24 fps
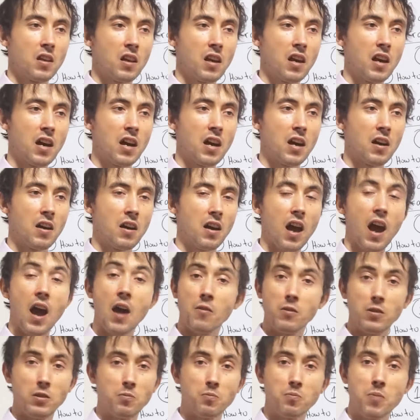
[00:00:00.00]
Uh,
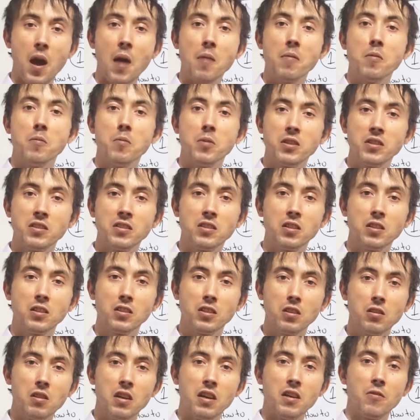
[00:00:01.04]
I would probably still
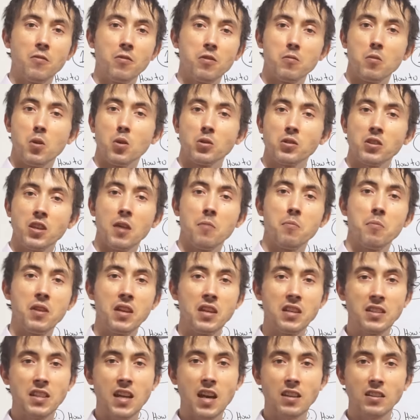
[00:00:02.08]
do it for most
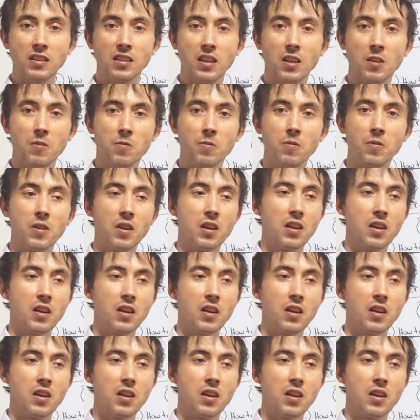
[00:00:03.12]
companies out there.